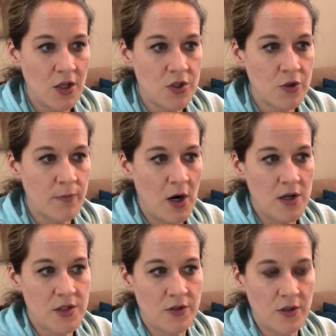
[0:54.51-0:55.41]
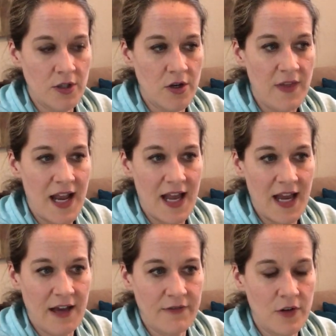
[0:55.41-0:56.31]
2 bars earlier, that
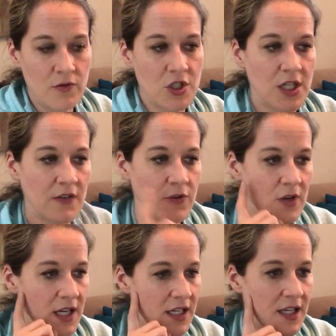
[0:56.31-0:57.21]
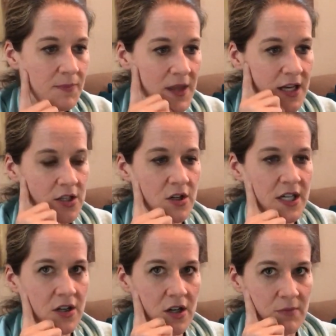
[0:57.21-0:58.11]
half note G, if you kind of keep that in your
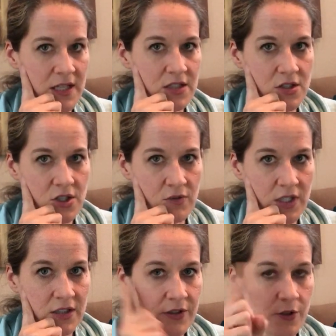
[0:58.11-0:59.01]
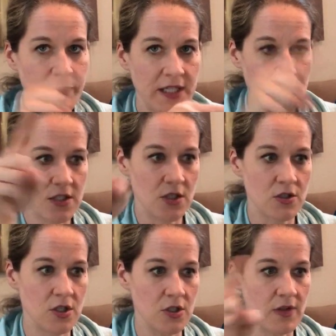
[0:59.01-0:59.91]
ear, it makes the tuning a little bit easier
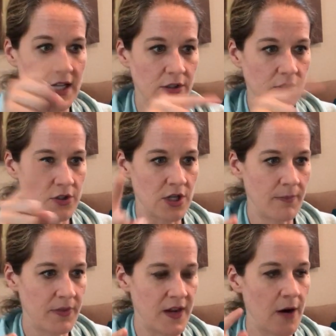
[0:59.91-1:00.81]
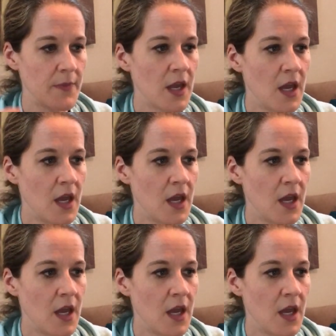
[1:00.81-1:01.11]
to do that little jump there.